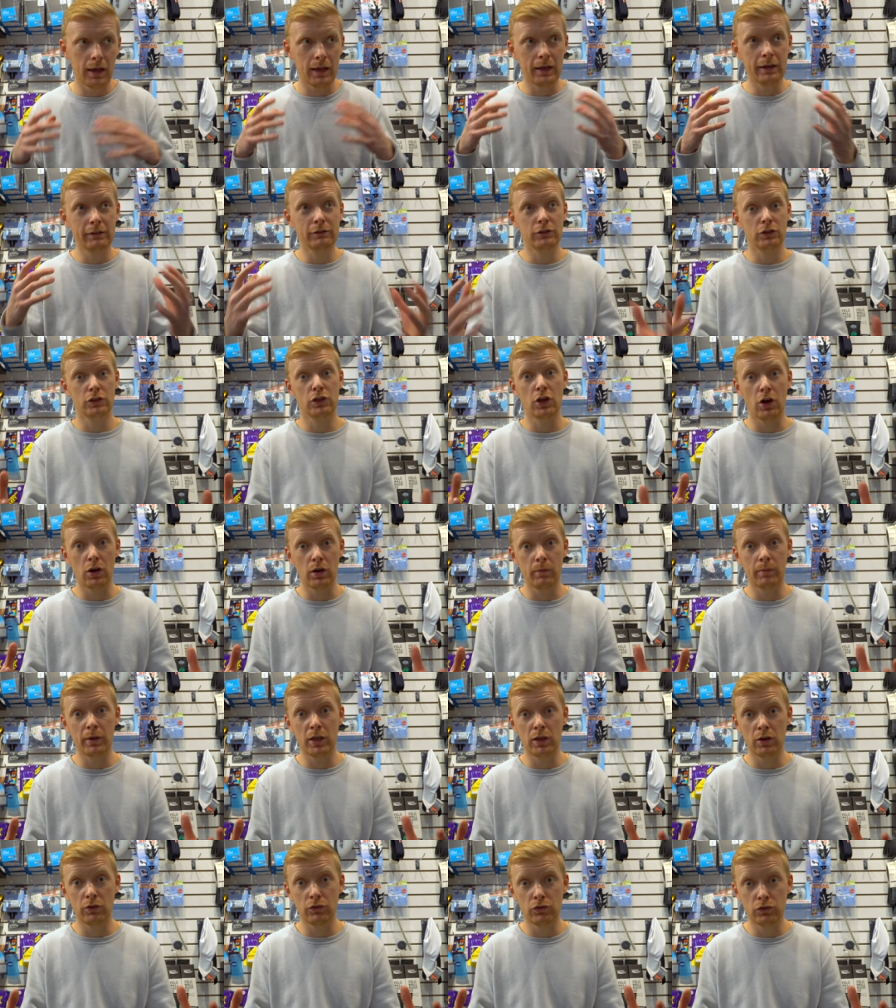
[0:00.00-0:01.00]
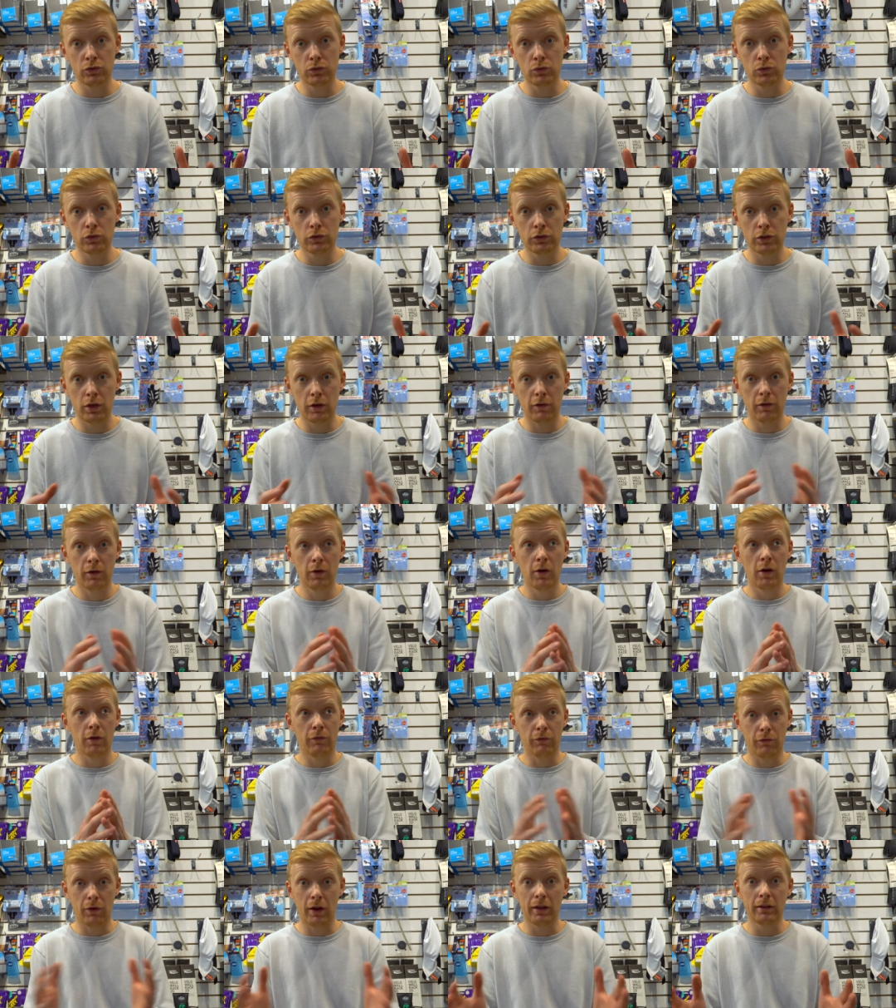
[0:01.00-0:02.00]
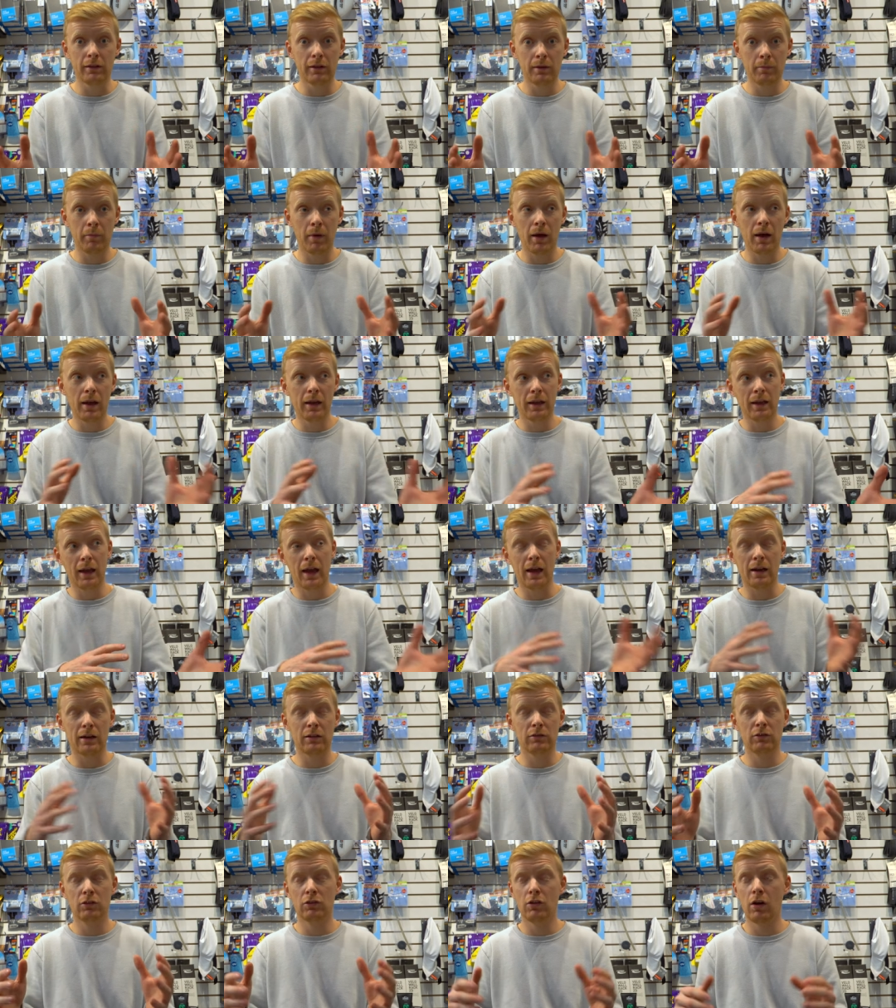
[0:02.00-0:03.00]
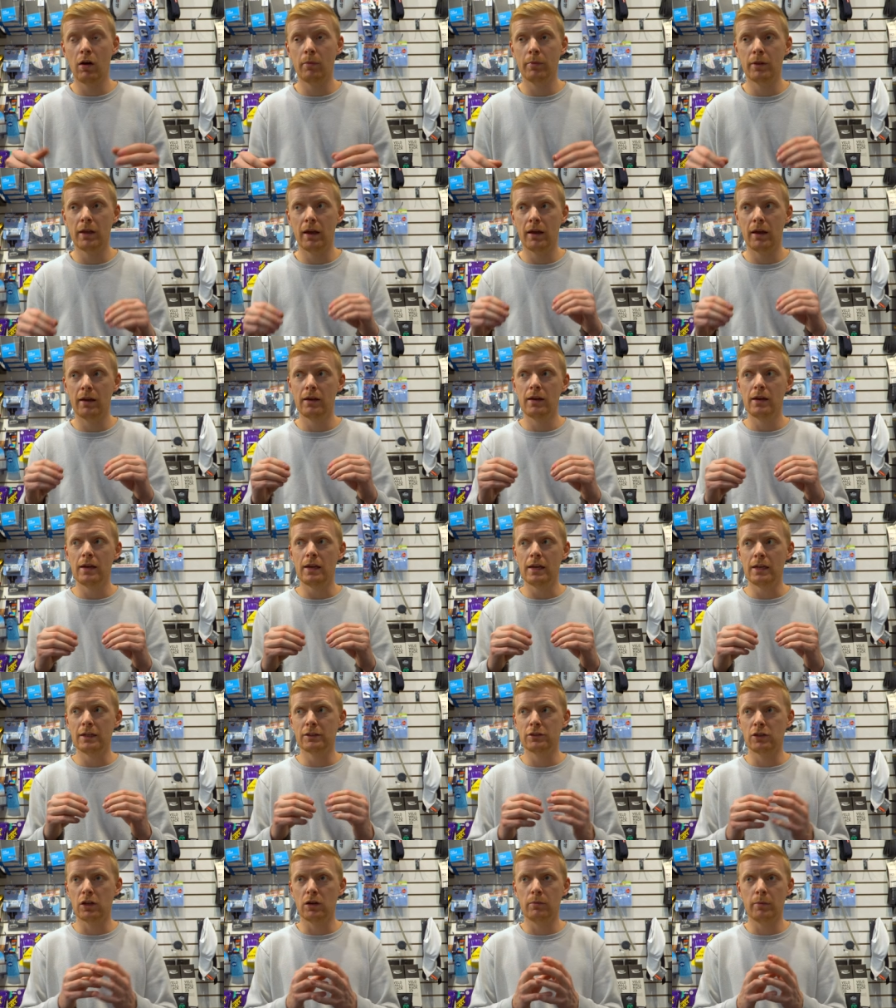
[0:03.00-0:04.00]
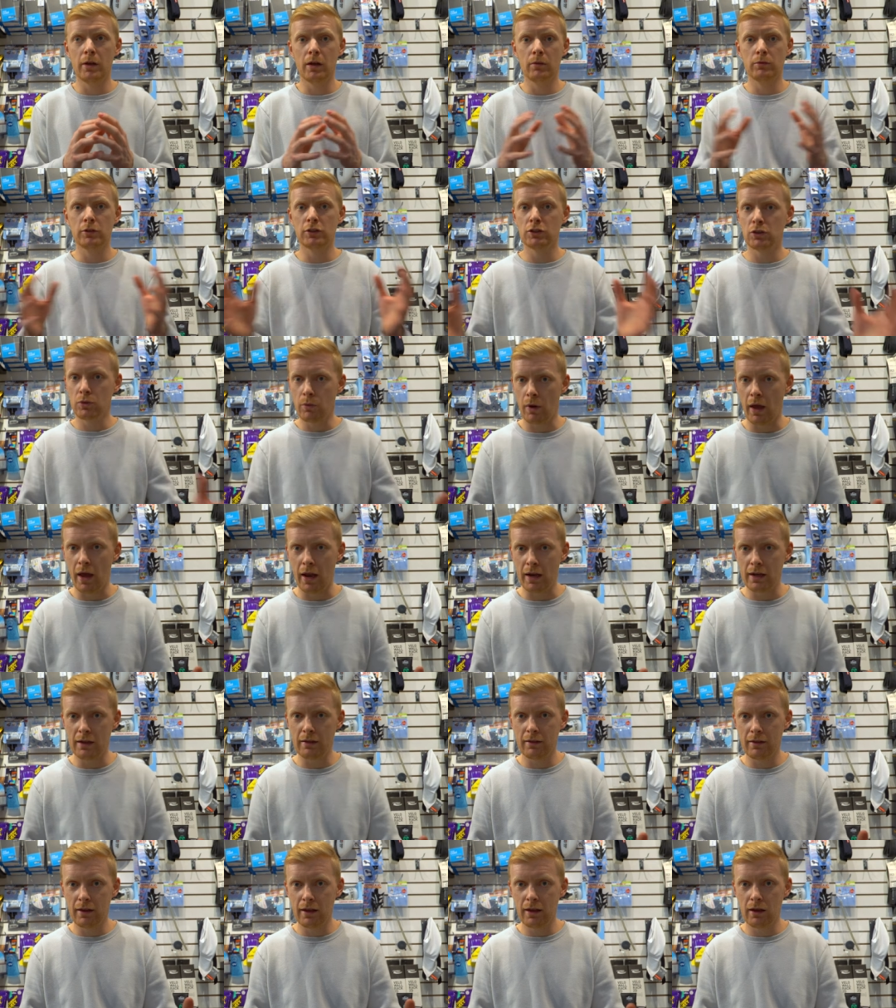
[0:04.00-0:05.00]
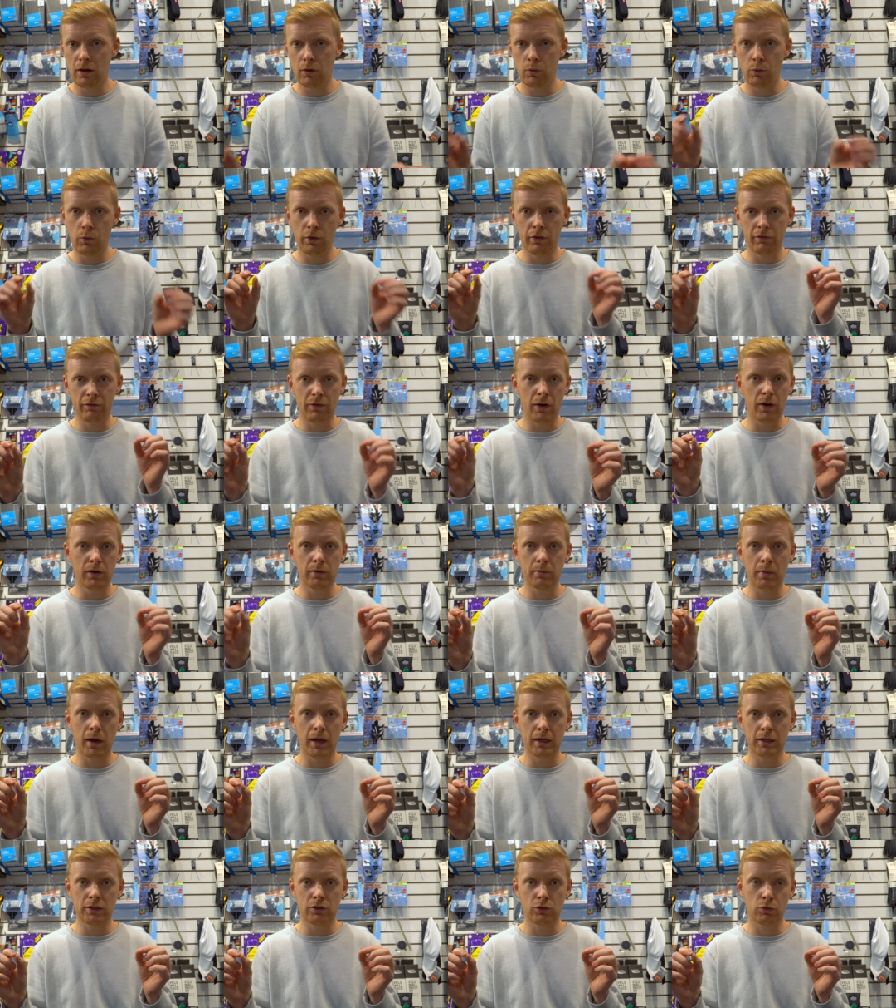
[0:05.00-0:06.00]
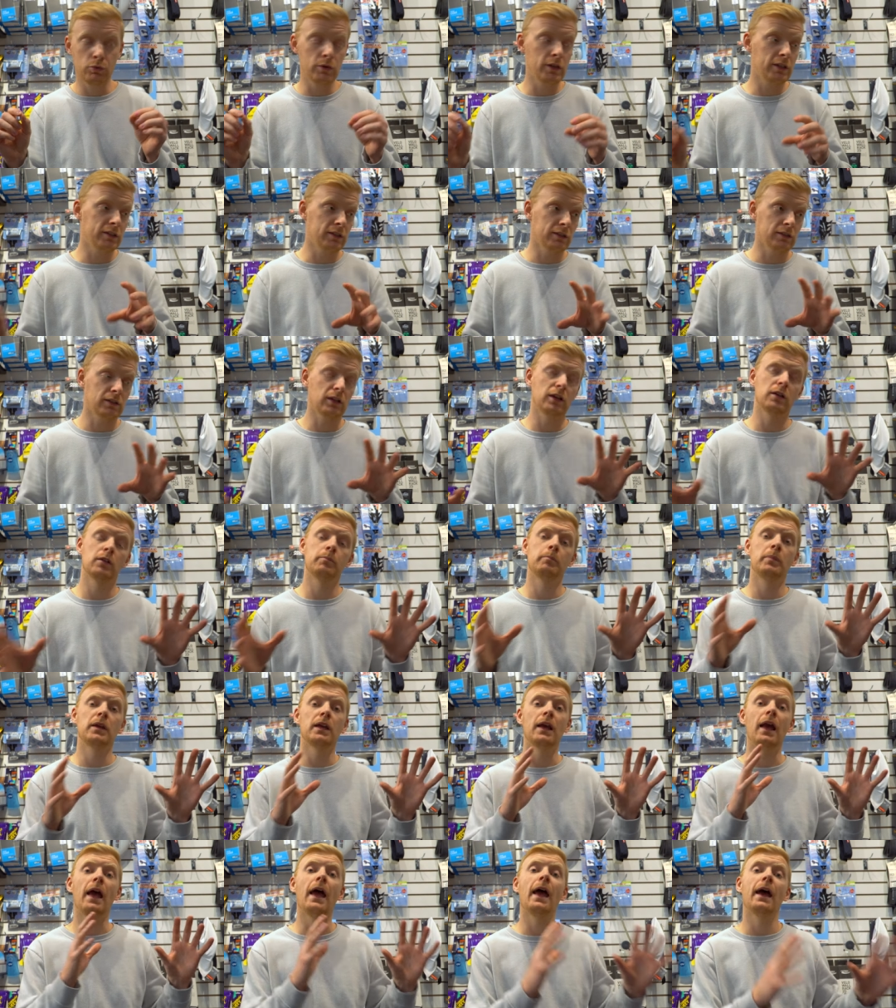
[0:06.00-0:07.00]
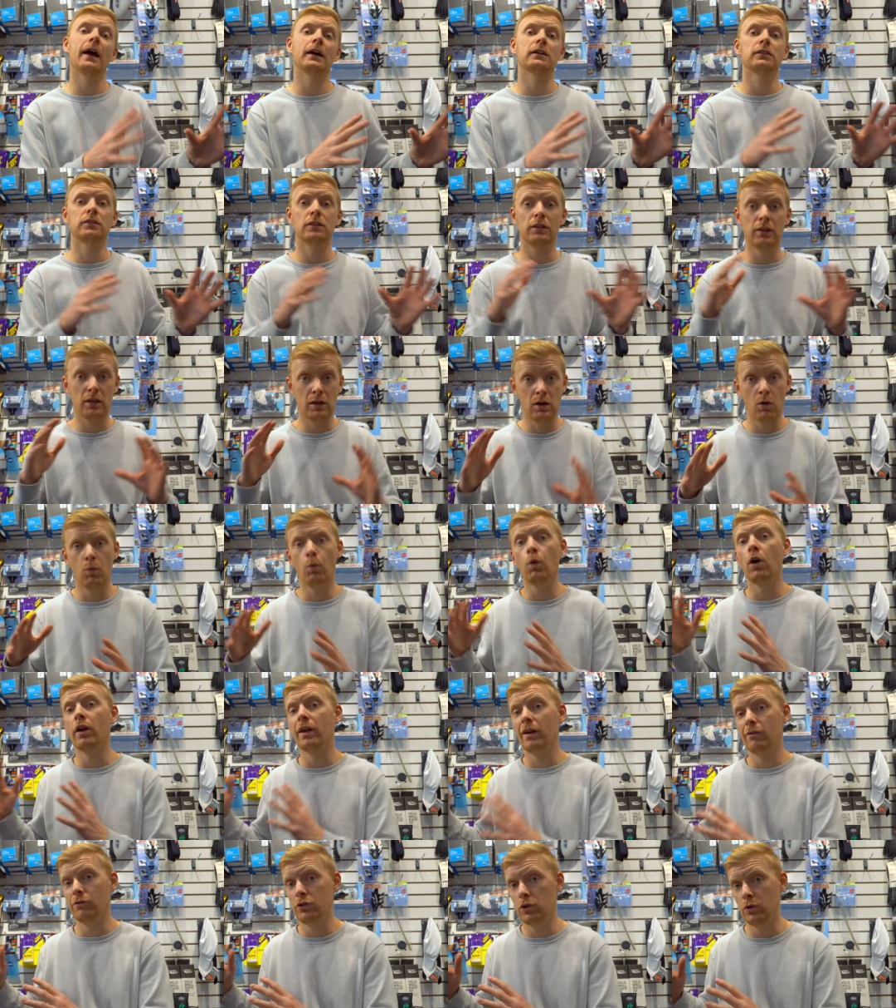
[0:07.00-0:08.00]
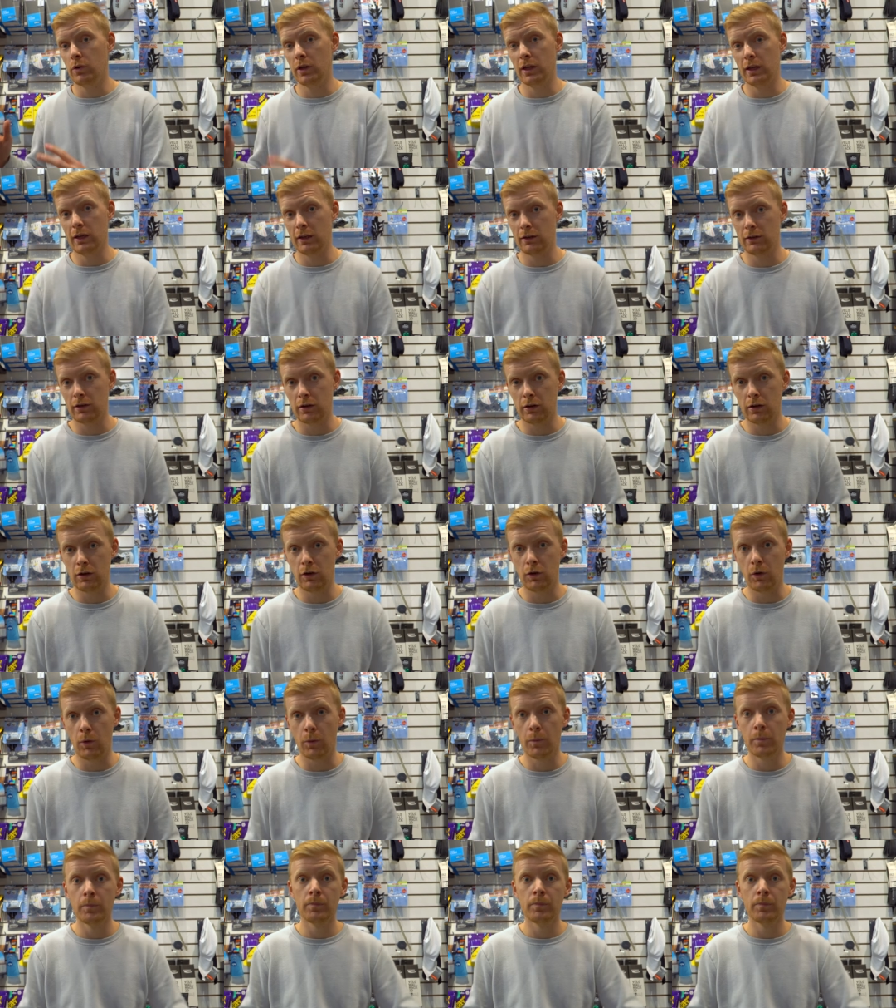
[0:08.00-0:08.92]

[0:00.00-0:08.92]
it's gonna be a user friendly bike and on the top of that, it's gonna be able to do anything with very minor tweaks. It's gonna be excellent at whatever you need it to do.